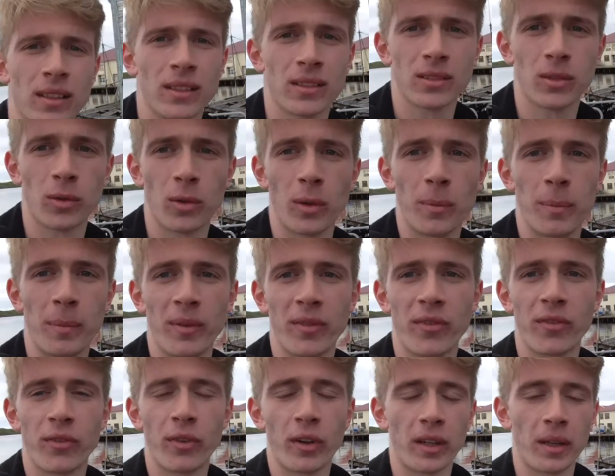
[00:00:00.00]
this creepy
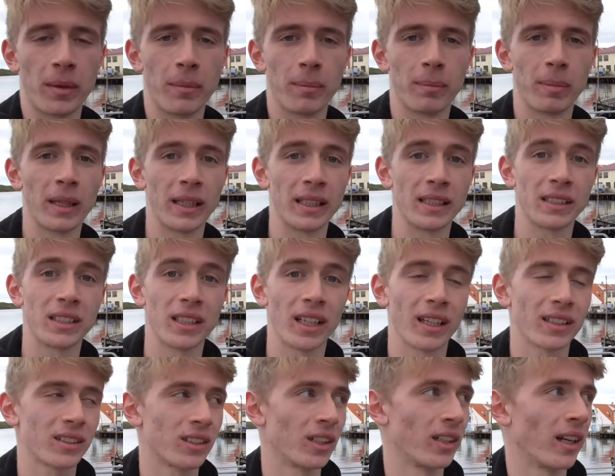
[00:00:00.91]
freaking place.
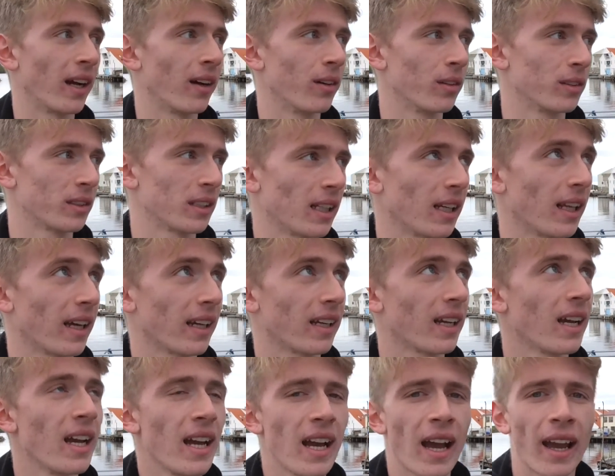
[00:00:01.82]
Yesterday I was
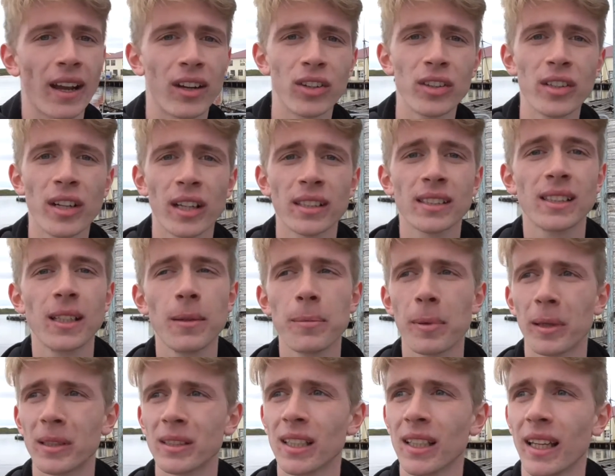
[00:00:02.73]
like, I could not
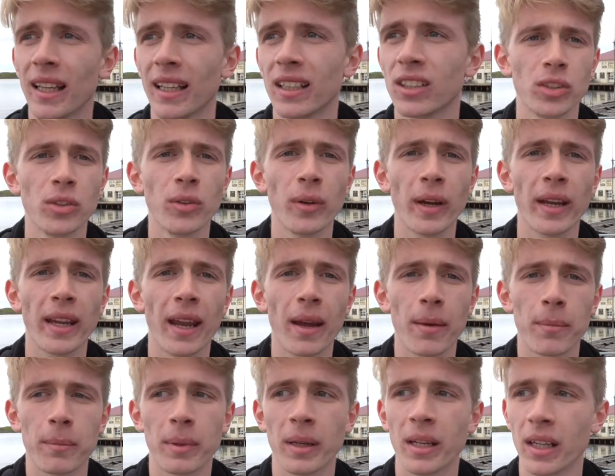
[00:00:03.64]
sleep until like 2
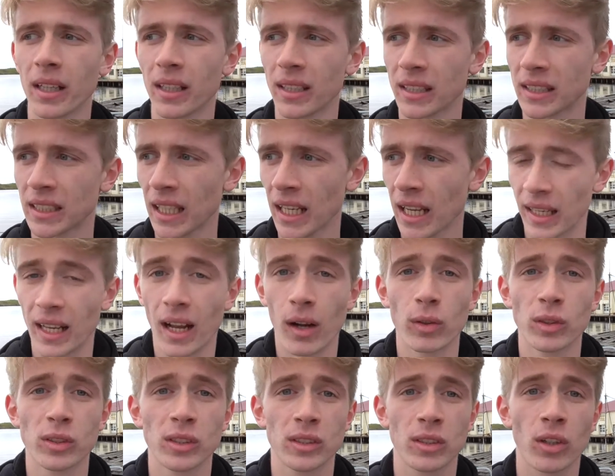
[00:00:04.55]
a.m. because like I
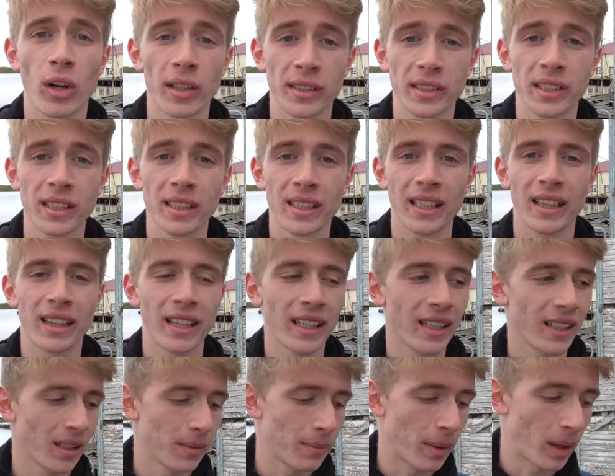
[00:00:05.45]
was constantly
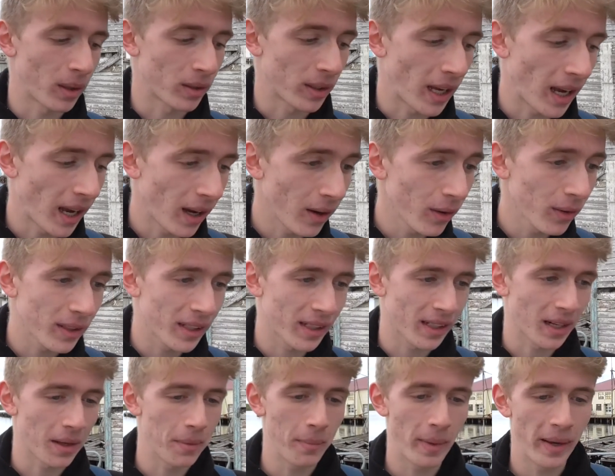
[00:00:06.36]
thinking about how
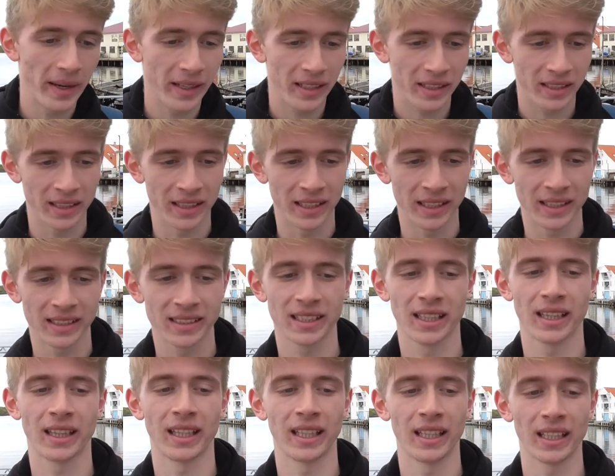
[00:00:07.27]
can I make
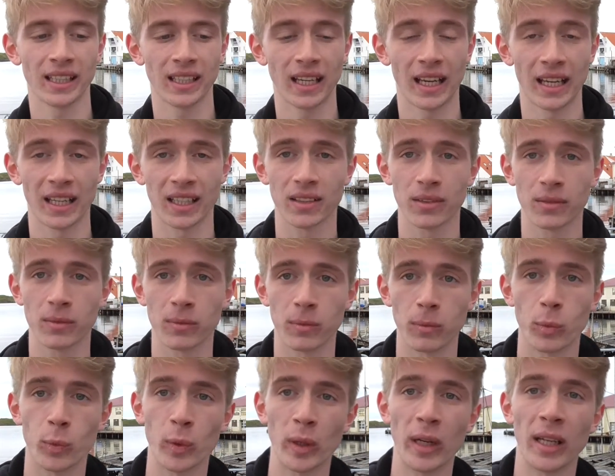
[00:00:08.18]
this thing like
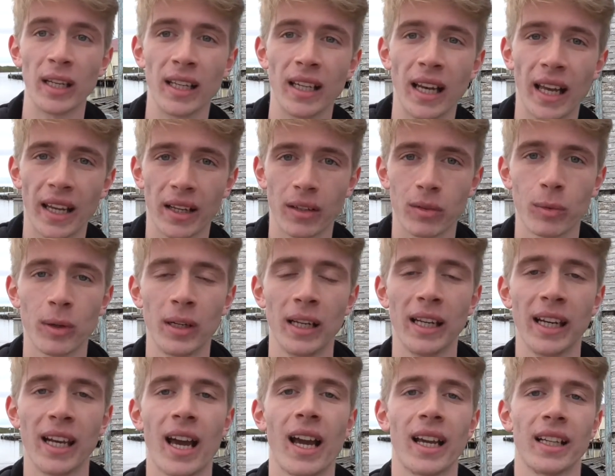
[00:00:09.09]

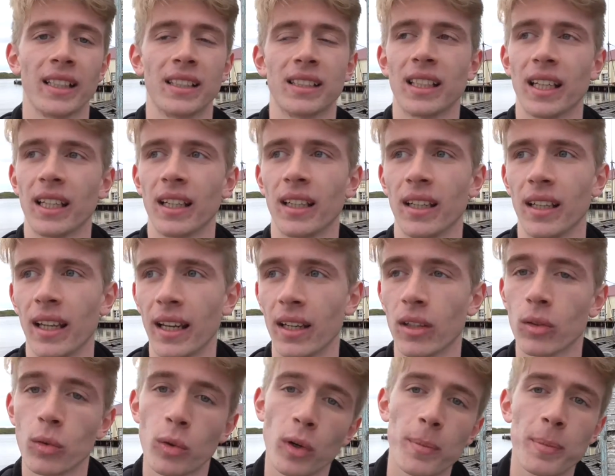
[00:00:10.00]
really nice
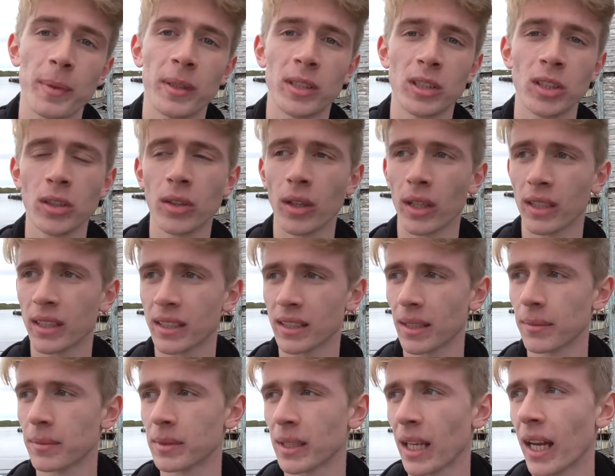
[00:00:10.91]
and creepy too at the
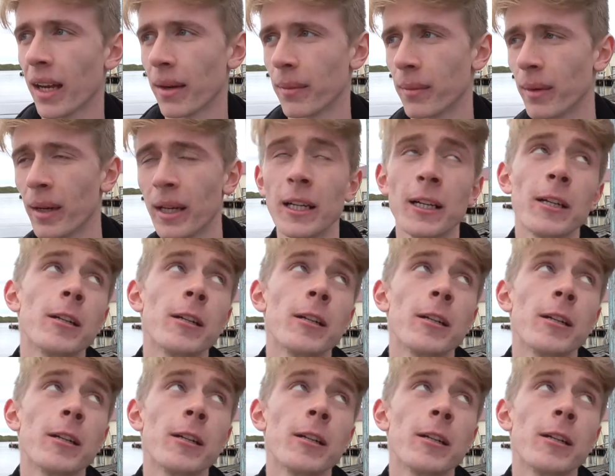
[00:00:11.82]
same time.